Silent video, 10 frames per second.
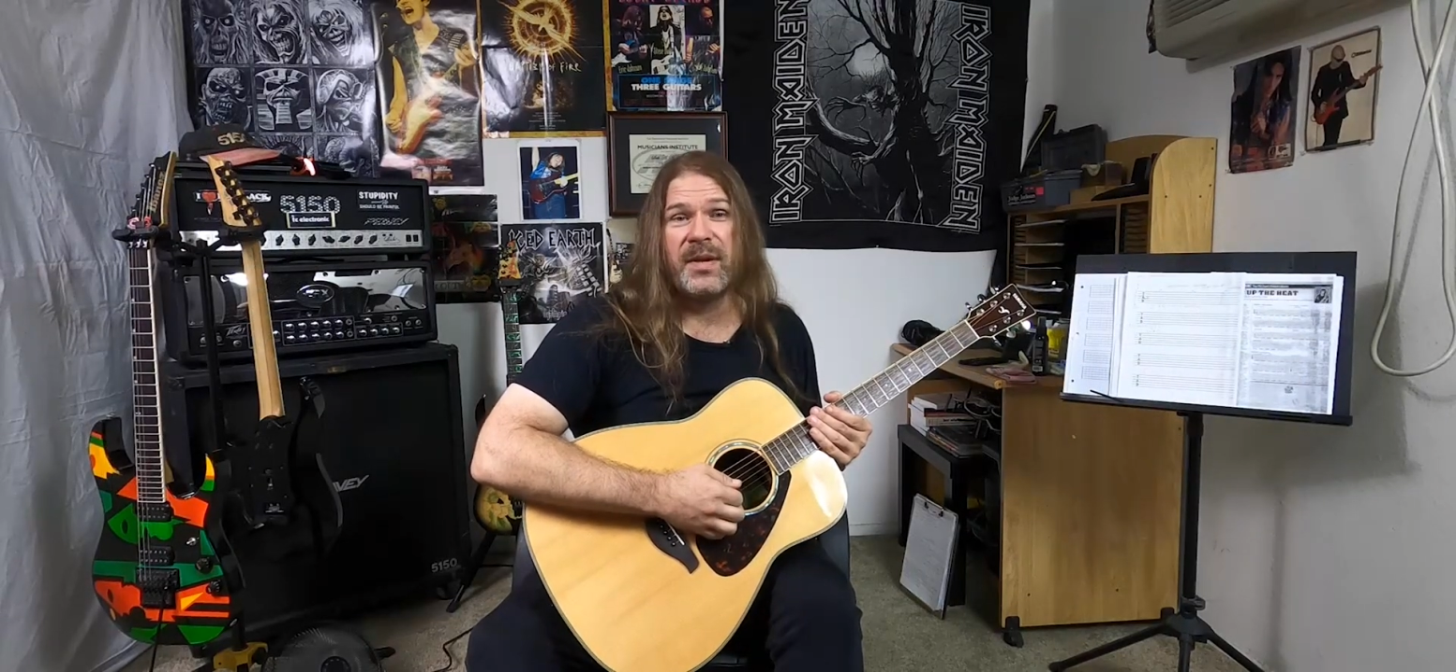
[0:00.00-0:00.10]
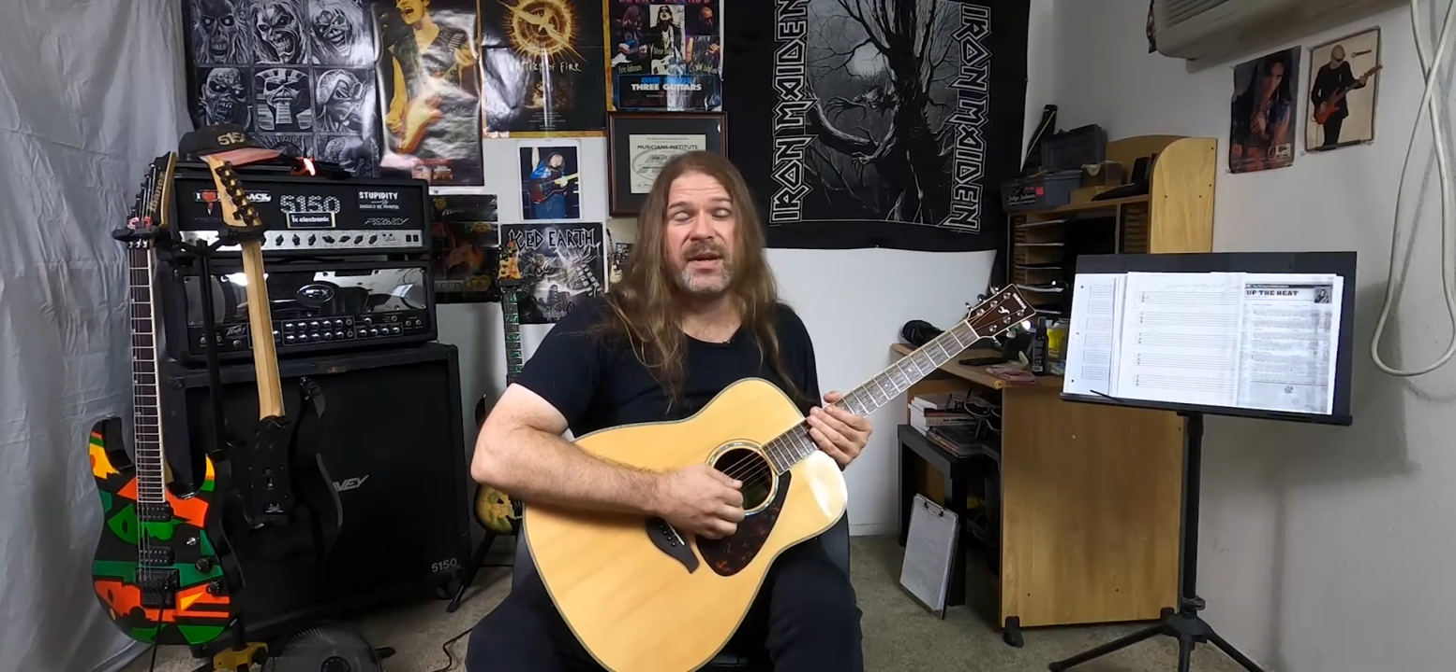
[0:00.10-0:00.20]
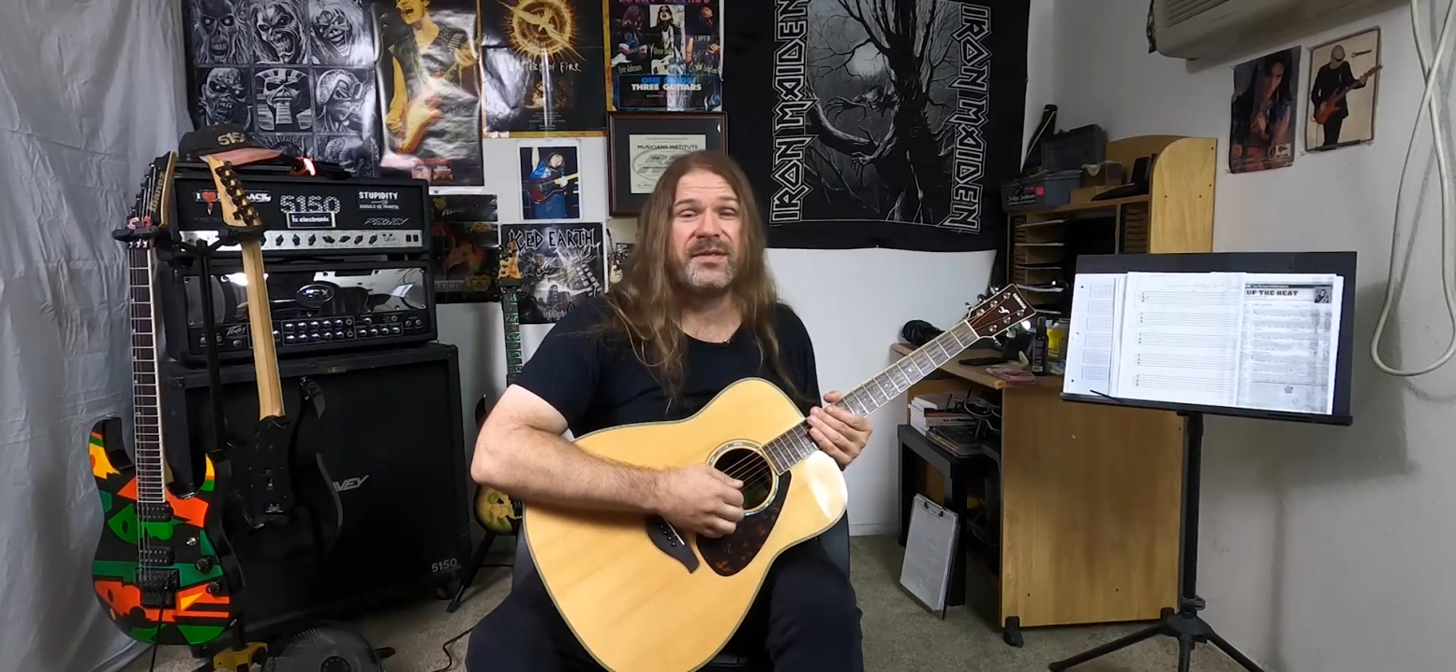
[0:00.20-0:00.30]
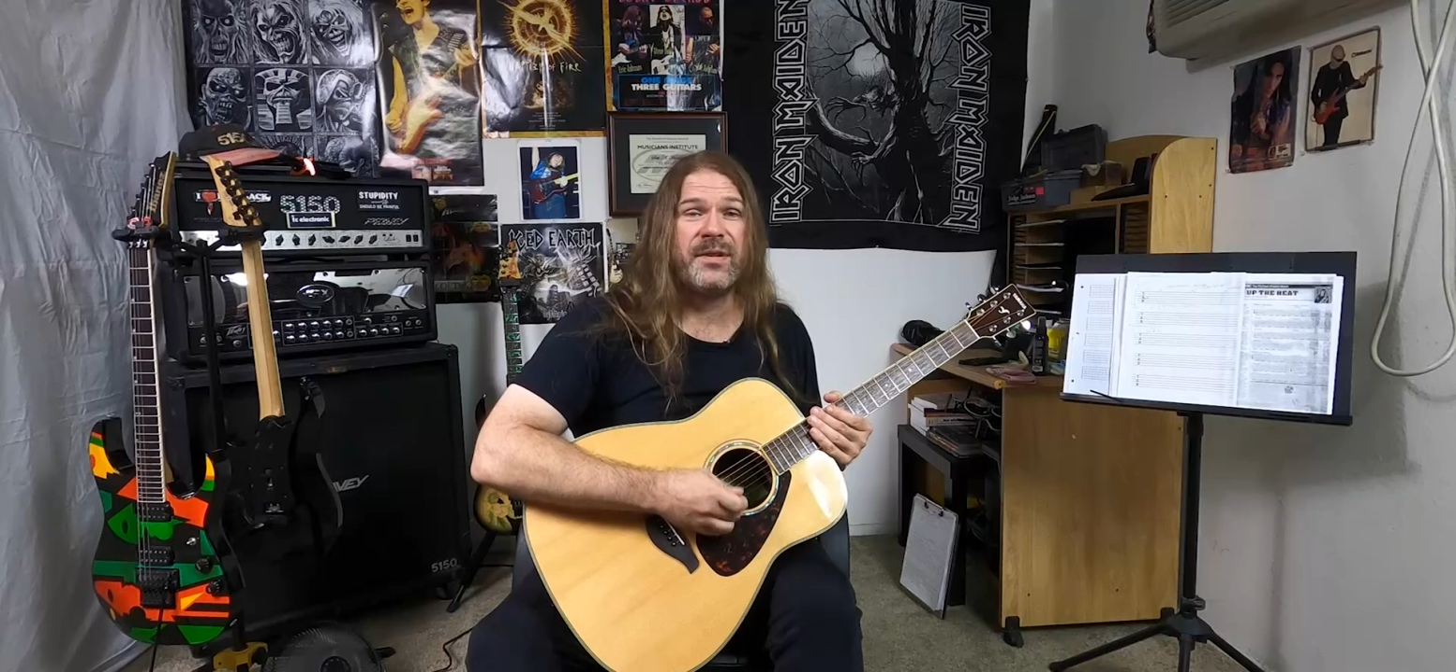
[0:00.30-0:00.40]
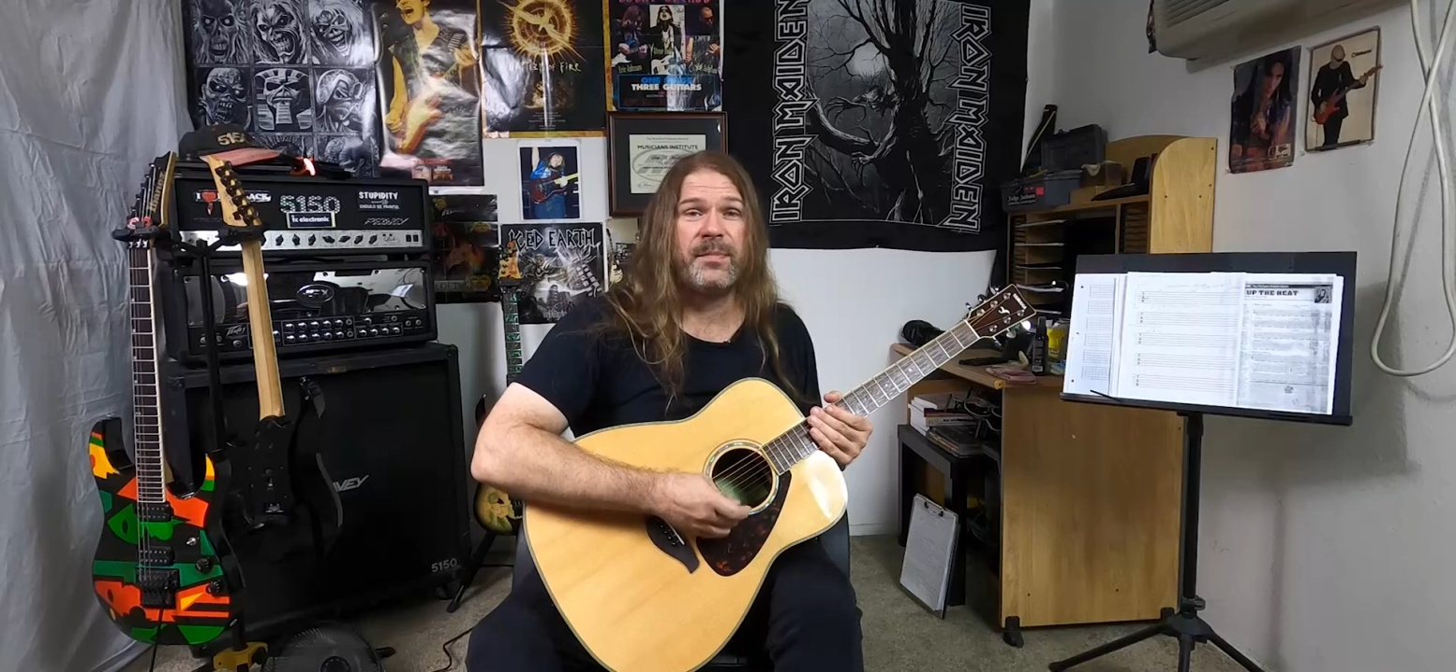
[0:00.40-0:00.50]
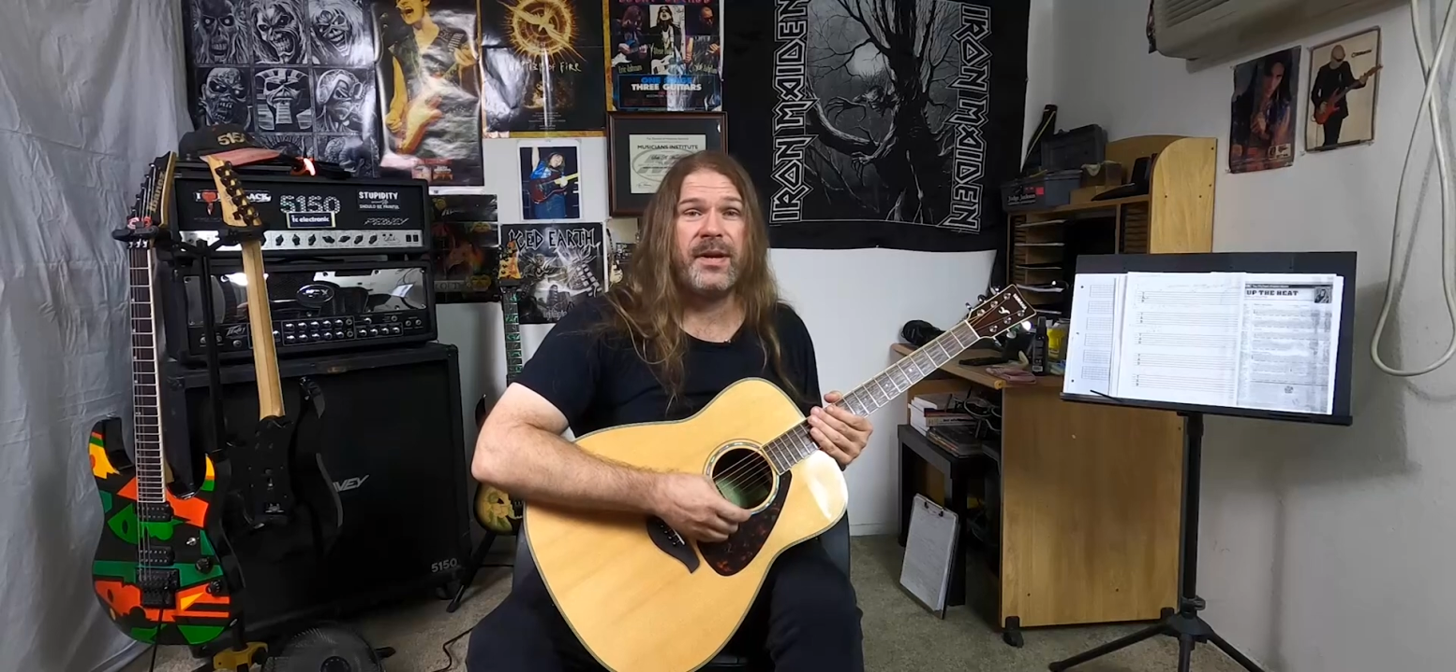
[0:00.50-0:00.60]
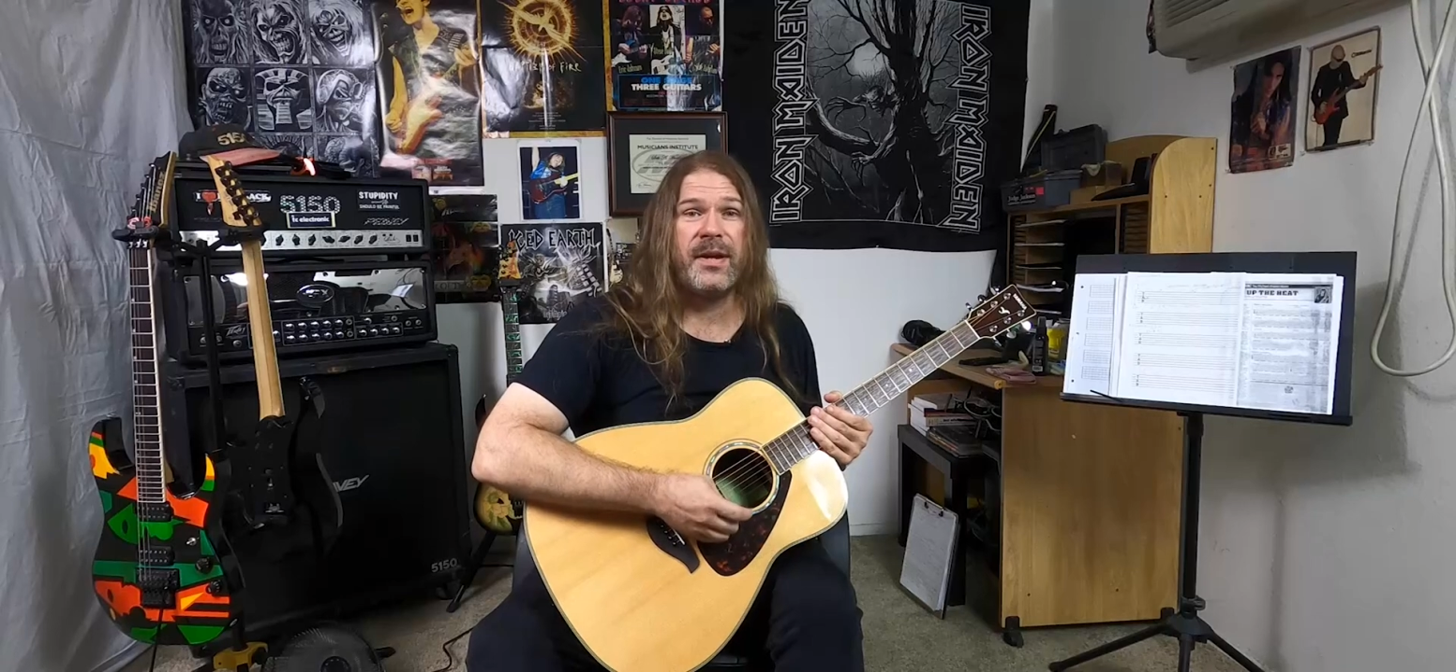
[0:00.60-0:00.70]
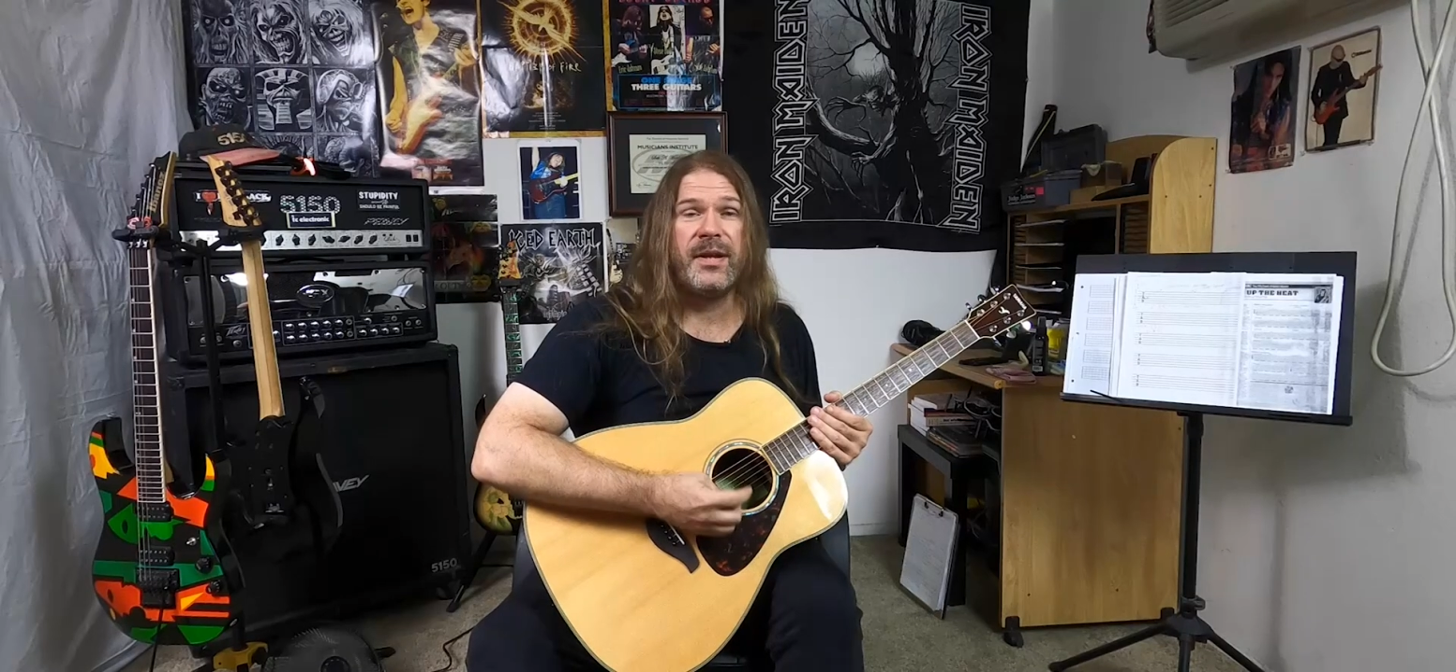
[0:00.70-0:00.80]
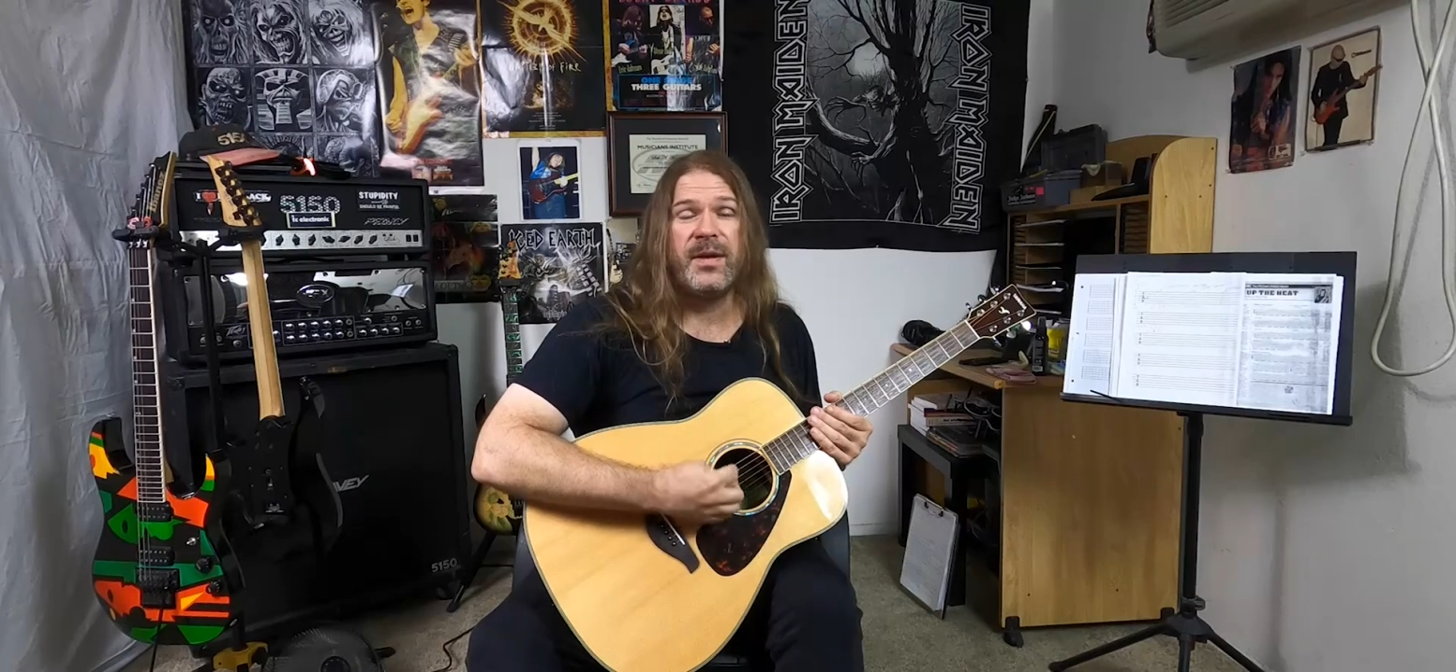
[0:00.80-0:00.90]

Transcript: because they're paying